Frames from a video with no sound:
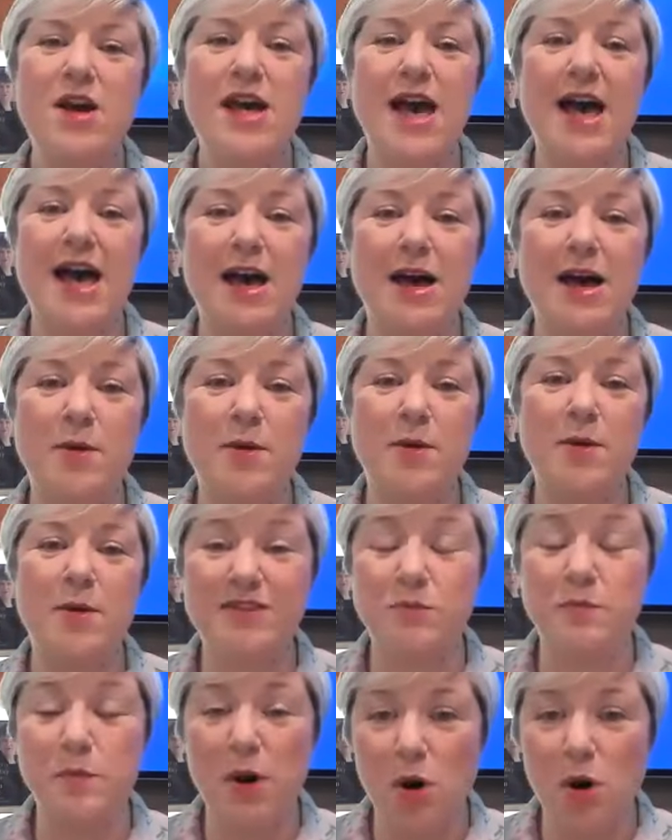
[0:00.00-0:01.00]

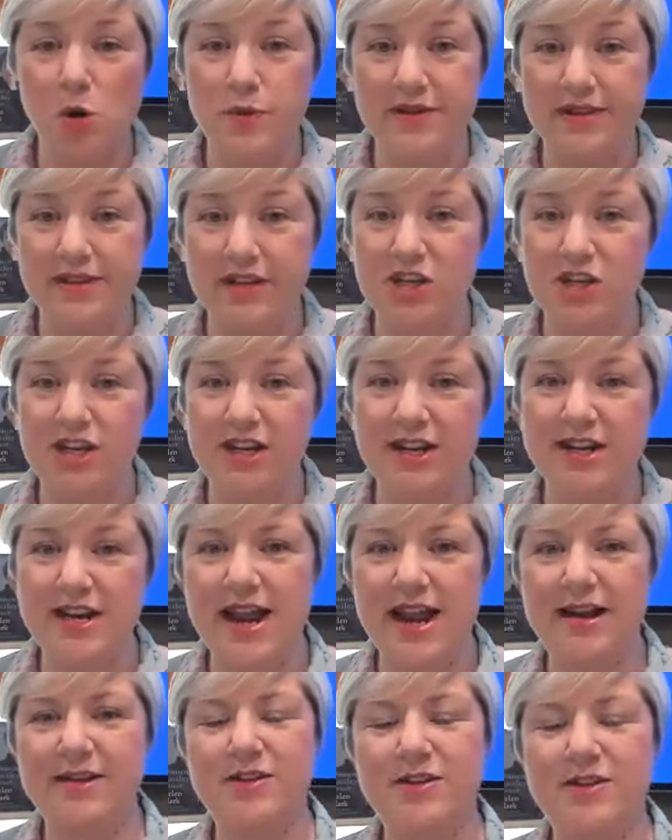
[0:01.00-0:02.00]
That's Pole Position
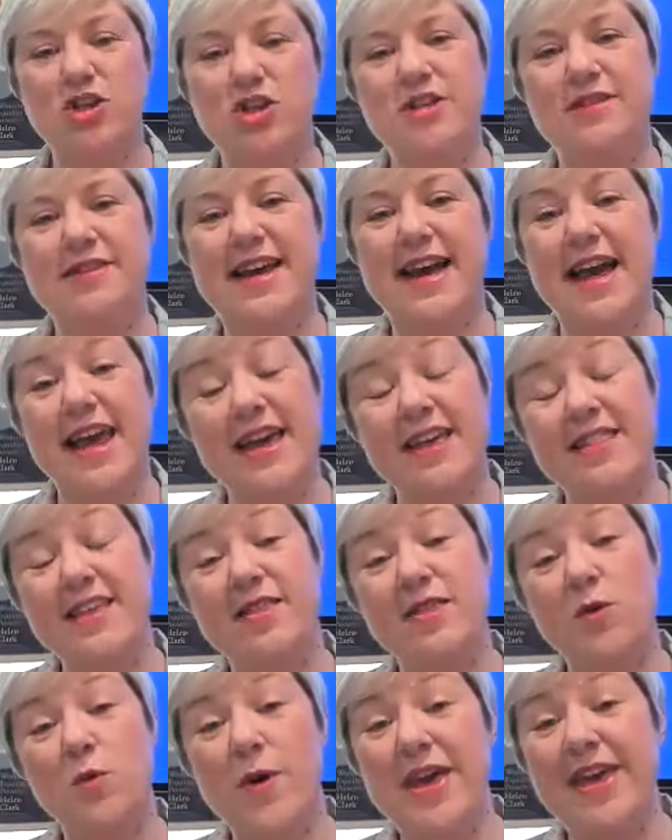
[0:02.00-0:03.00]
next Tuesday. And
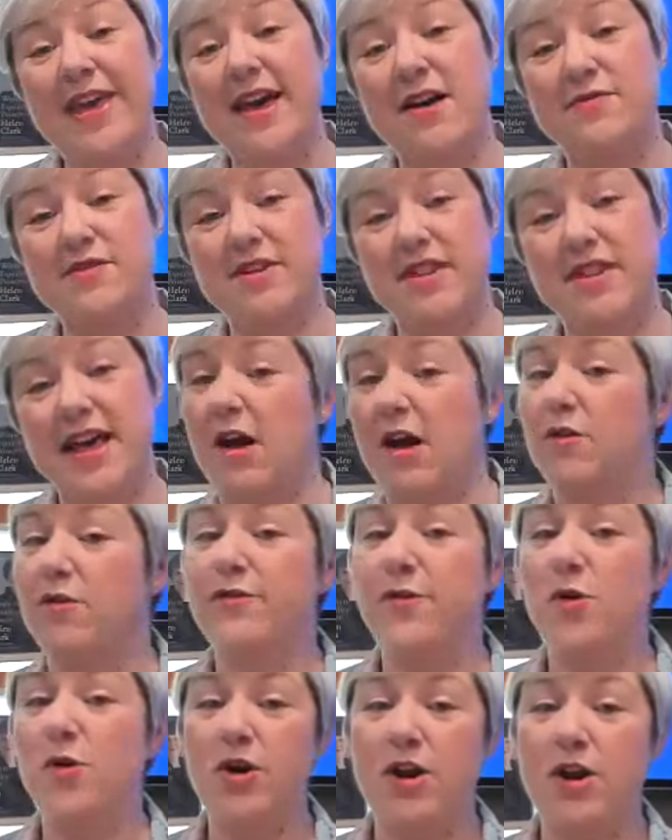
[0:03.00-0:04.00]
then the week after that, a
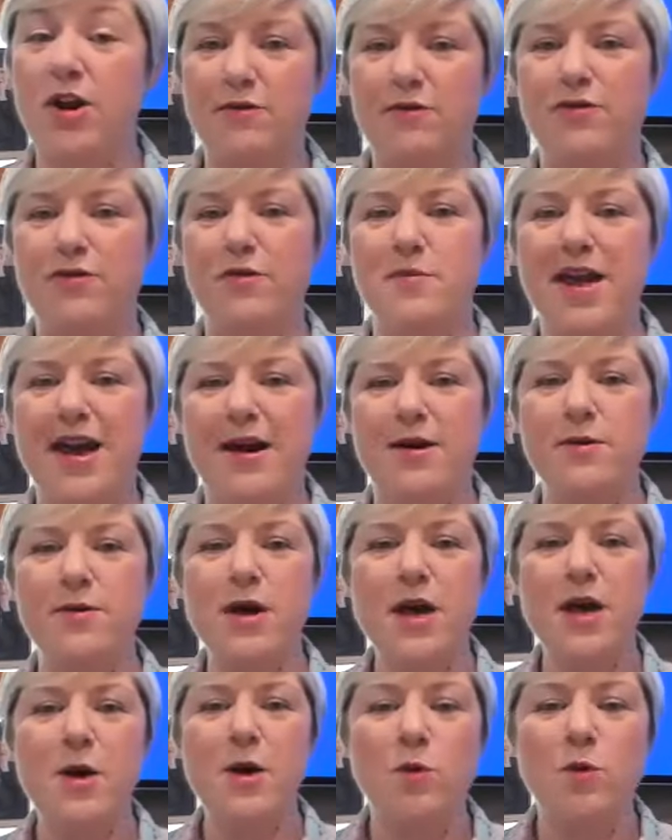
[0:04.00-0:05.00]
fortnight from now,
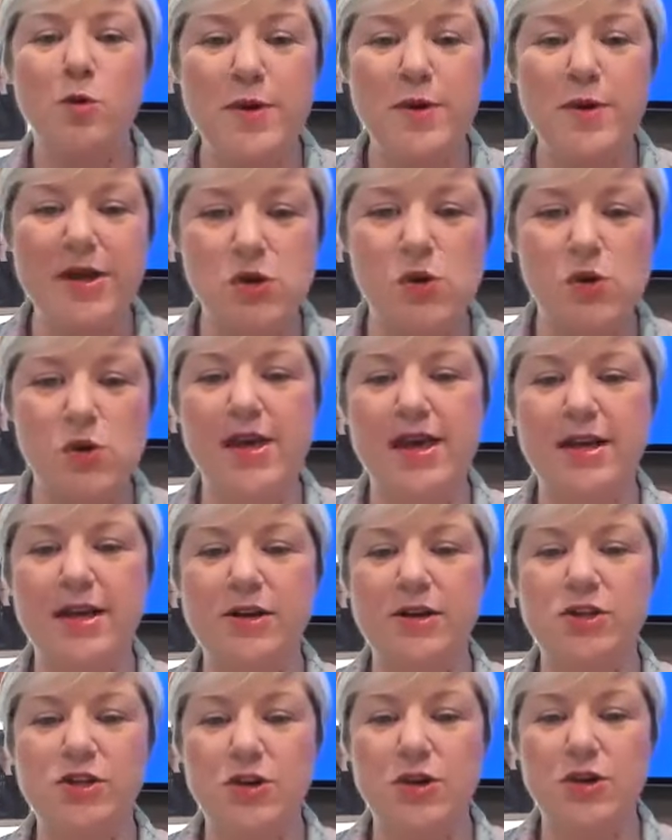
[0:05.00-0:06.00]
we'll be talking
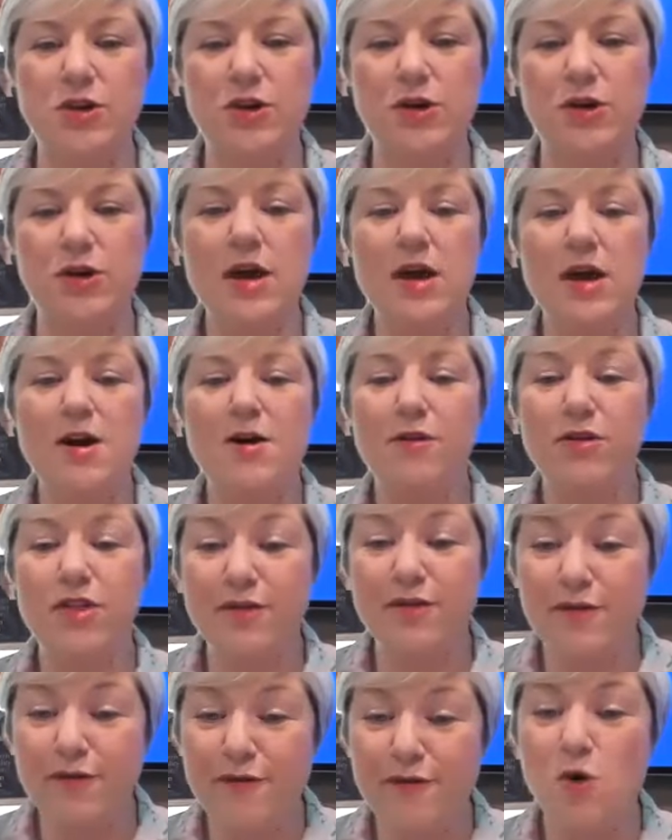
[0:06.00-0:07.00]
to the
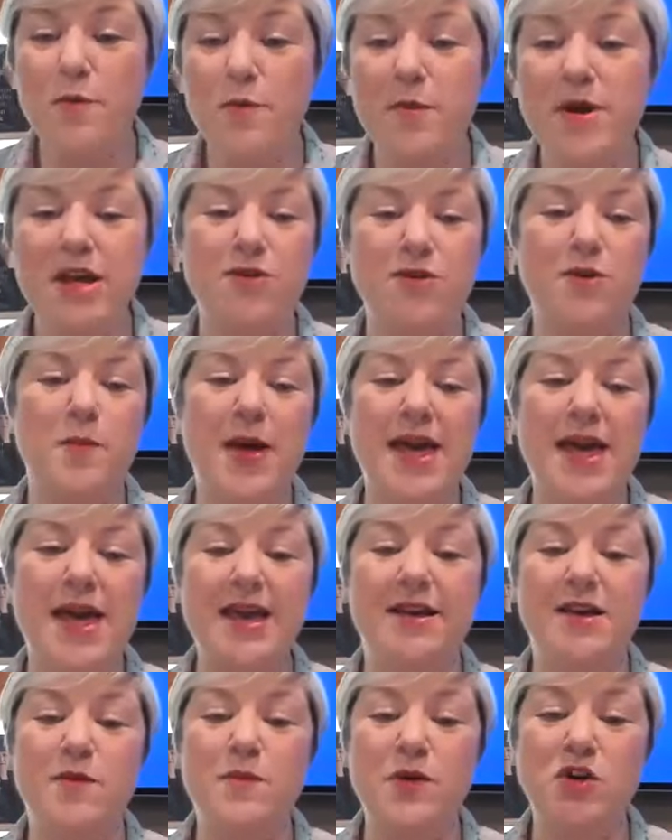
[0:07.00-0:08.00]
former
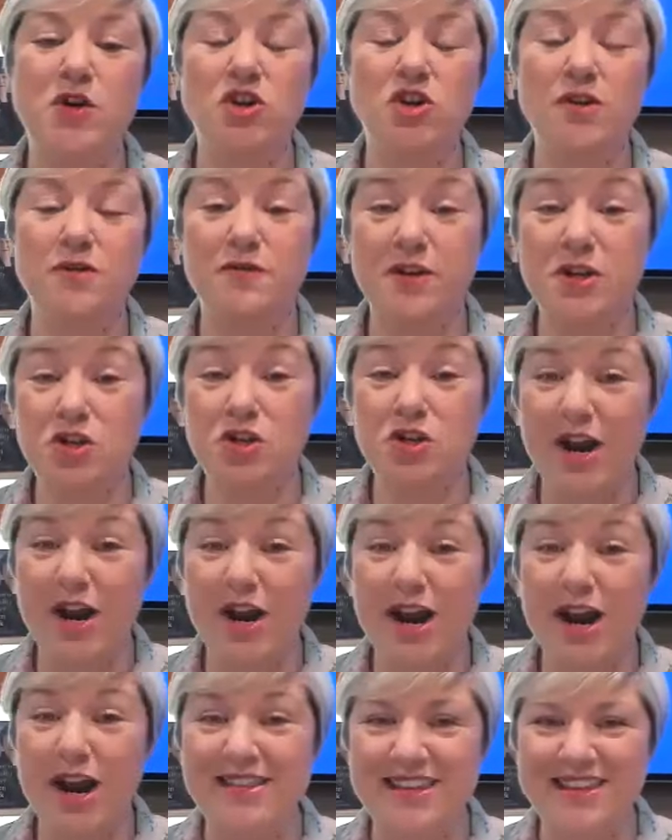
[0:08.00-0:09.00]
European Commissioner for
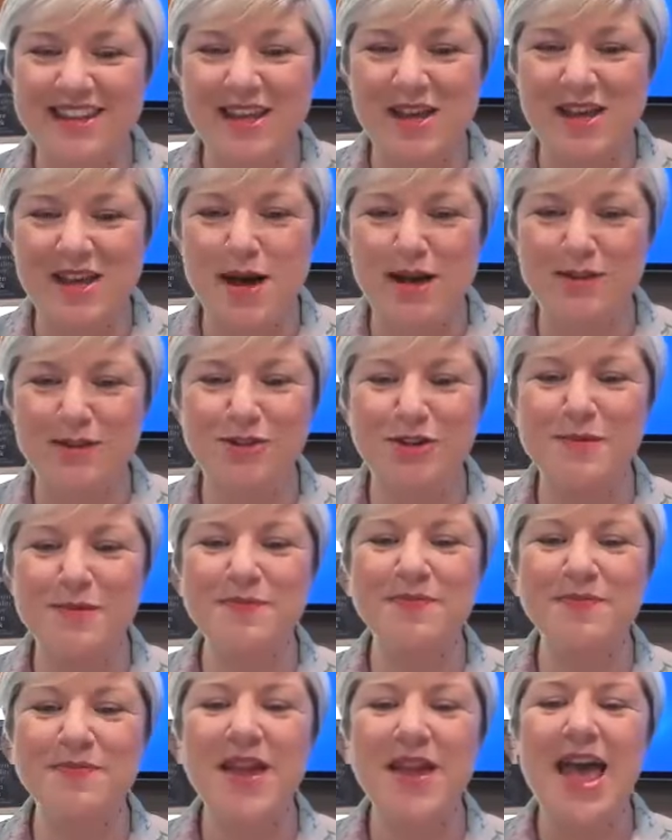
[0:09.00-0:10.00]
Trade, Cecilia Malmström,
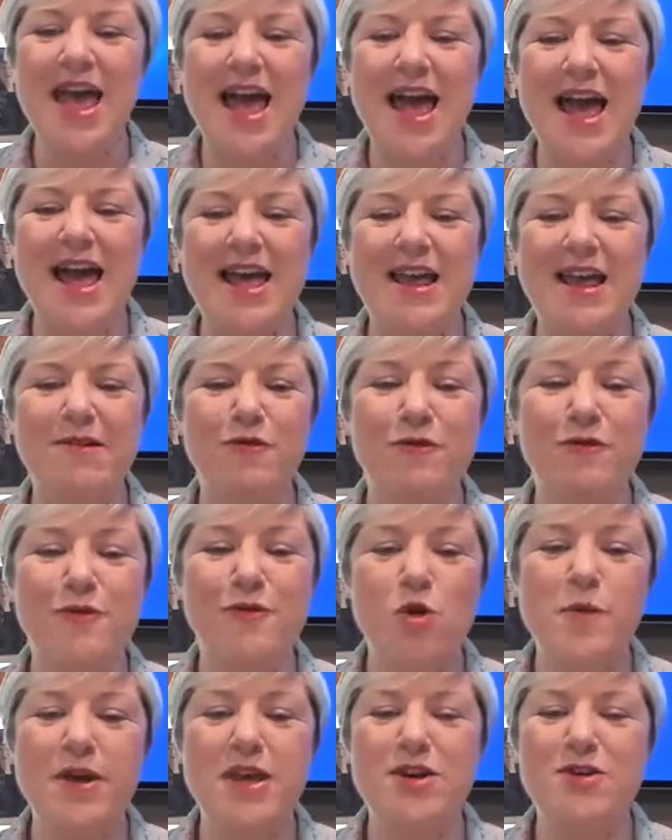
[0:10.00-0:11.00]
and
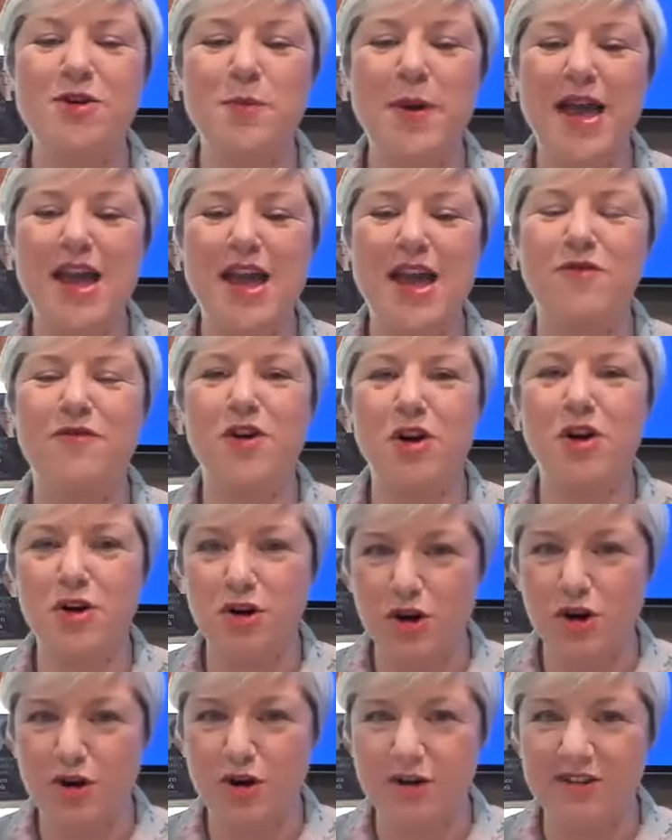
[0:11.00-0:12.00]
former European Foreign
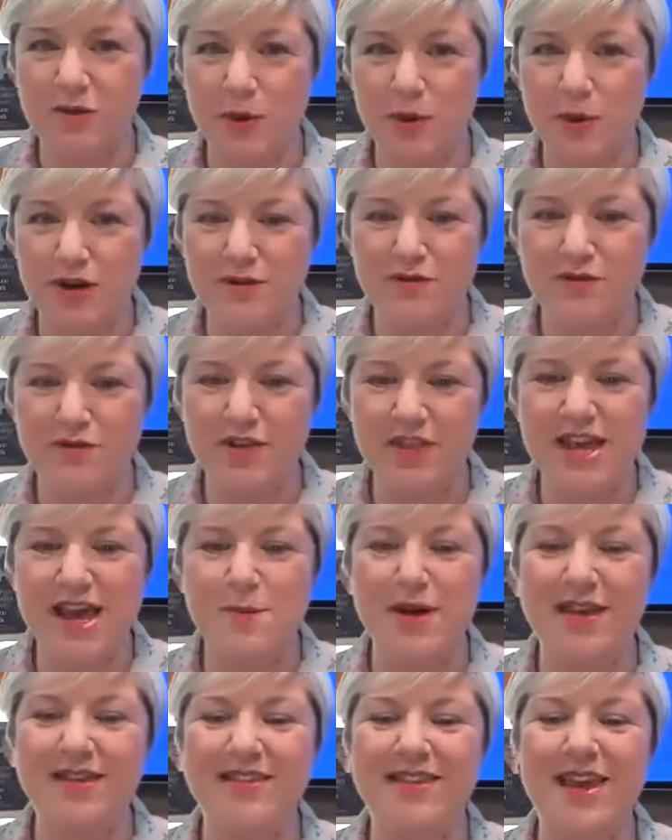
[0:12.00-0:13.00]
Correspondent for the
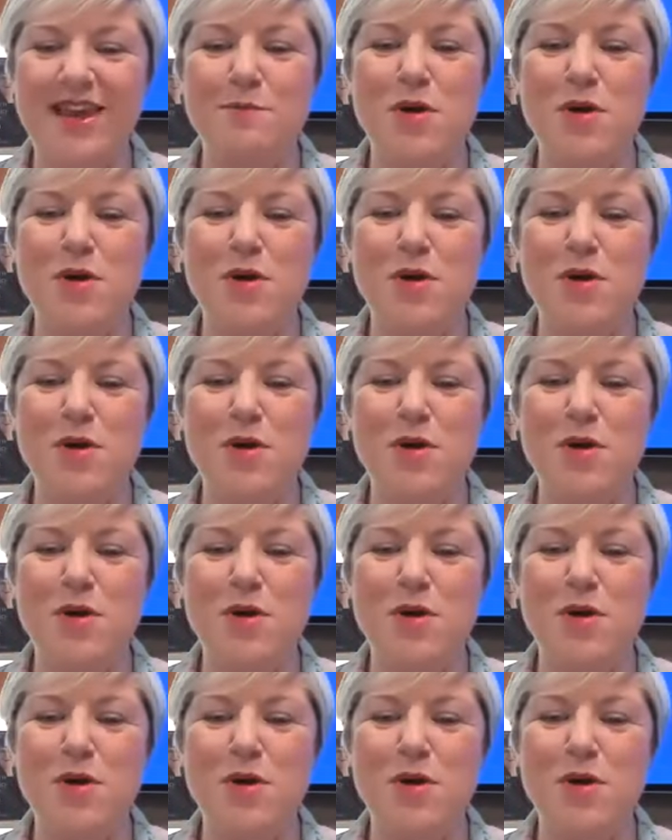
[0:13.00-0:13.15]
ABC,